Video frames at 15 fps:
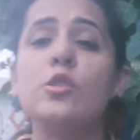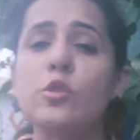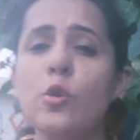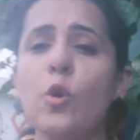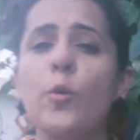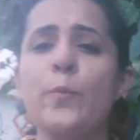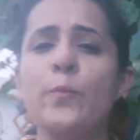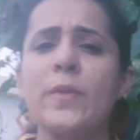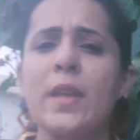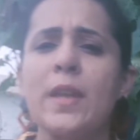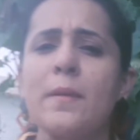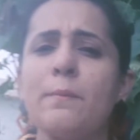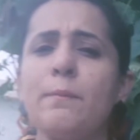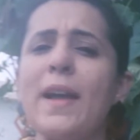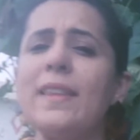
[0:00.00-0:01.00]
So,
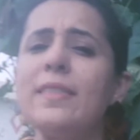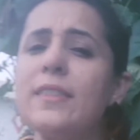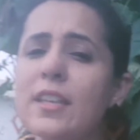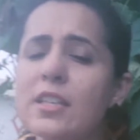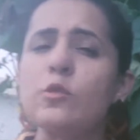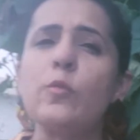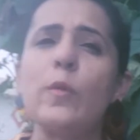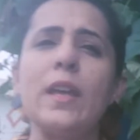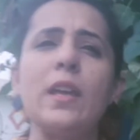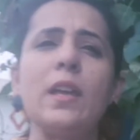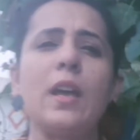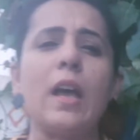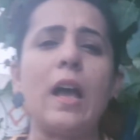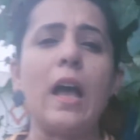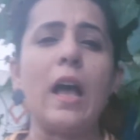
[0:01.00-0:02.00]
by this way,
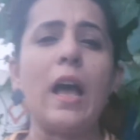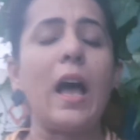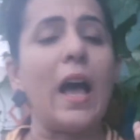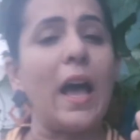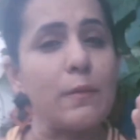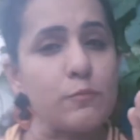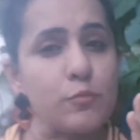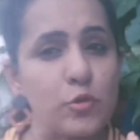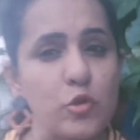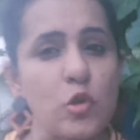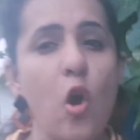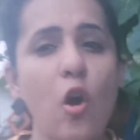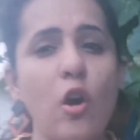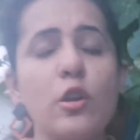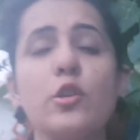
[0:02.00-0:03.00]
I'm
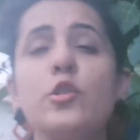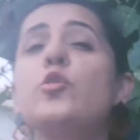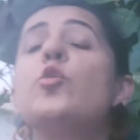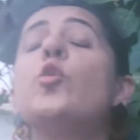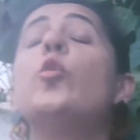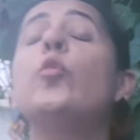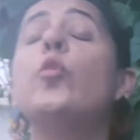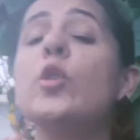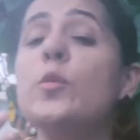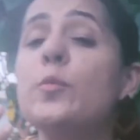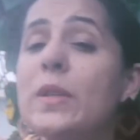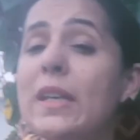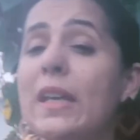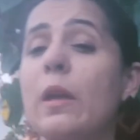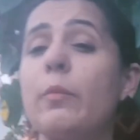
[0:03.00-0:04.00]
sure you
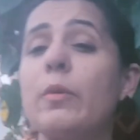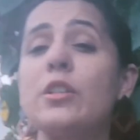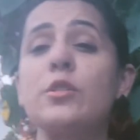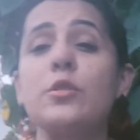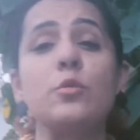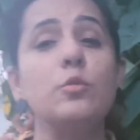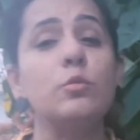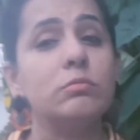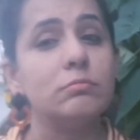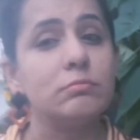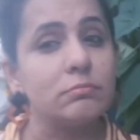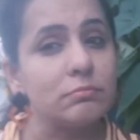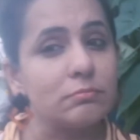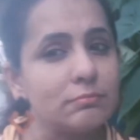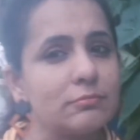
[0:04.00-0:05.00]
would be able to
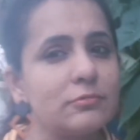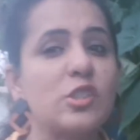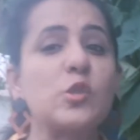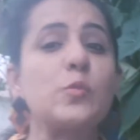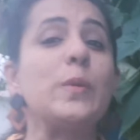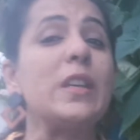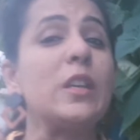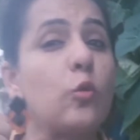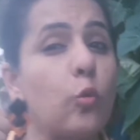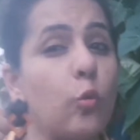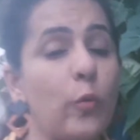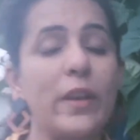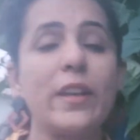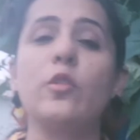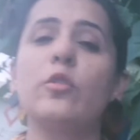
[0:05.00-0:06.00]
speak
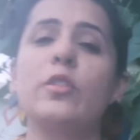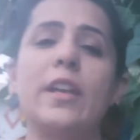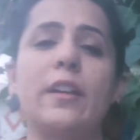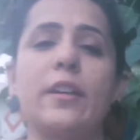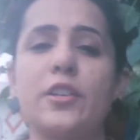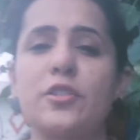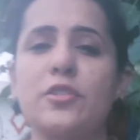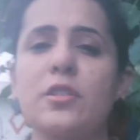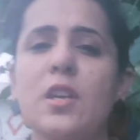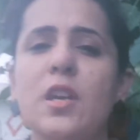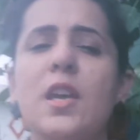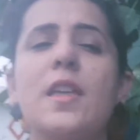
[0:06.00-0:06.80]
very good English.